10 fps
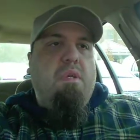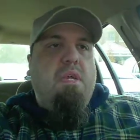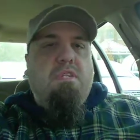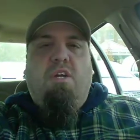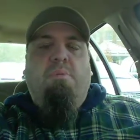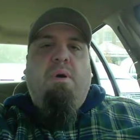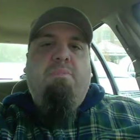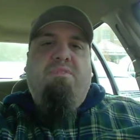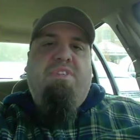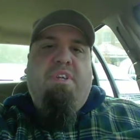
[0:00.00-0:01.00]
sorry about
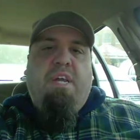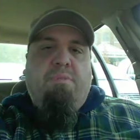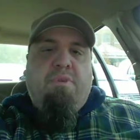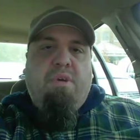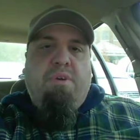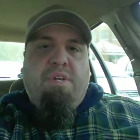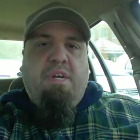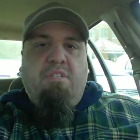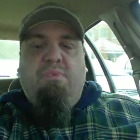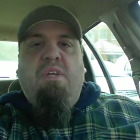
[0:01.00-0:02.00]
moving the camera around
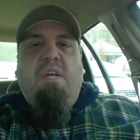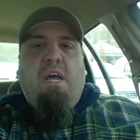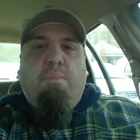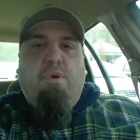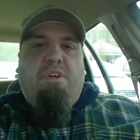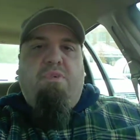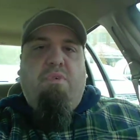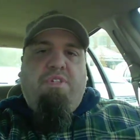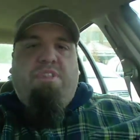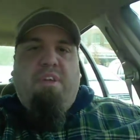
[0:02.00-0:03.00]
guys but I'm working
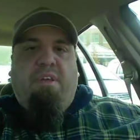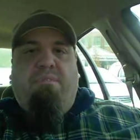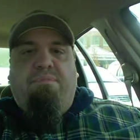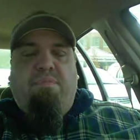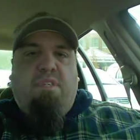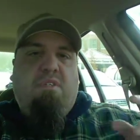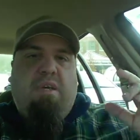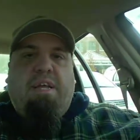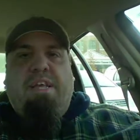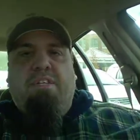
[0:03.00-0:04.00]
with a. This,
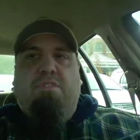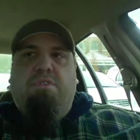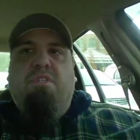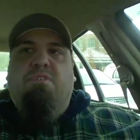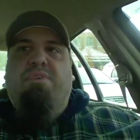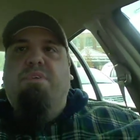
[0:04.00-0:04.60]
I can't show you this video